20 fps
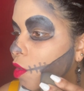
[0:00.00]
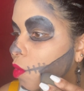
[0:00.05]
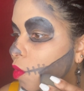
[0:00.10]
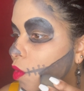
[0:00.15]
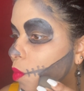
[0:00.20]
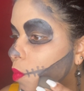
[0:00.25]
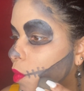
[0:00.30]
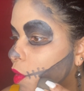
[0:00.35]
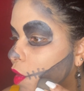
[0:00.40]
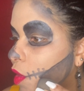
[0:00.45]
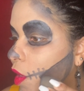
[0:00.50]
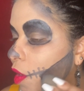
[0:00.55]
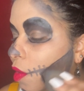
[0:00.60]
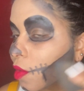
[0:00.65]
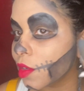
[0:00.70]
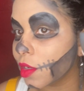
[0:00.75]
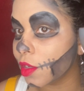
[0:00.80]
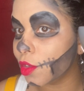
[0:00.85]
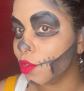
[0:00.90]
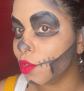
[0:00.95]
want to blend
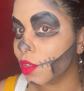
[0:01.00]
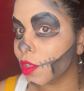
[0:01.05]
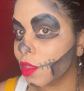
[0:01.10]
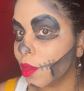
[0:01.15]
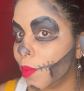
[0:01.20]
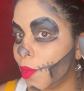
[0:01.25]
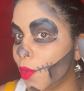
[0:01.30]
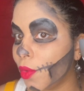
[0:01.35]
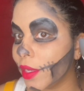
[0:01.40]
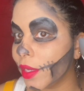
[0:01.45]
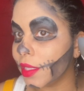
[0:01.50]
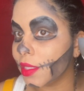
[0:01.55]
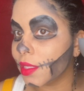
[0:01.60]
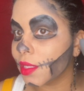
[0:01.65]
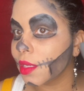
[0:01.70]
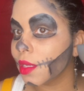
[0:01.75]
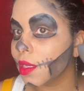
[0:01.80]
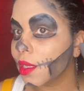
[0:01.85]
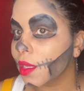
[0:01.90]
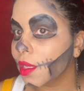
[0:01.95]
out using the point.
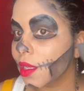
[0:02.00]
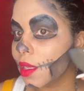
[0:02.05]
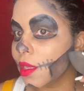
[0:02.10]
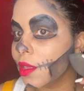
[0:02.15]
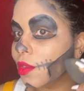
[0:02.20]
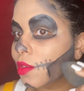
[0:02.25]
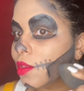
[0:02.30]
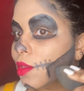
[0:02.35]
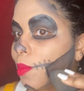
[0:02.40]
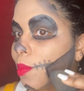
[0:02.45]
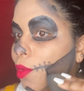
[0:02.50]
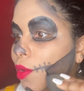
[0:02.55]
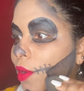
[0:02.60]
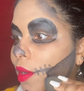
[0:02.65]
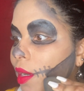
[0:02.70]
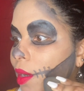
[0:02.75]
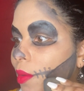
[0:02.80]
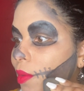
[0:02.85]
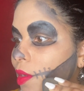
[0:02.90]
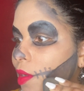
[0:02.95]
Using the
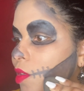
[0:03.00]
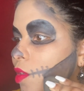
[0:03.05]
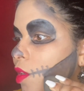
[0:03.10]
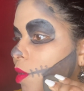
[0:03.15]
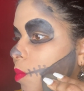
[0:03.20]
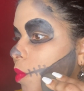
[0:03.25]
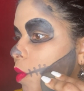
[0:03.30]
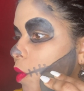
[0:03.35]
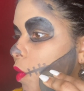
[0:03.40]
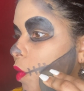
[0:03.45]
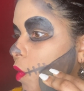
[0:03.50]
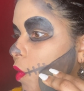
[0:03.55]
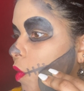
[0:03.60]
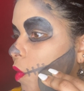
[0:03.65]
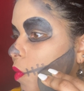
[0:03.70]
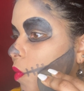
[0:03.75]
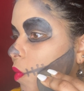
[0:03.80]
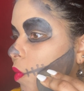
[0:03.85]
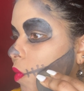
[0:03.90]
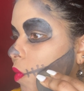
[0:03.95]
point, I want to start blending out.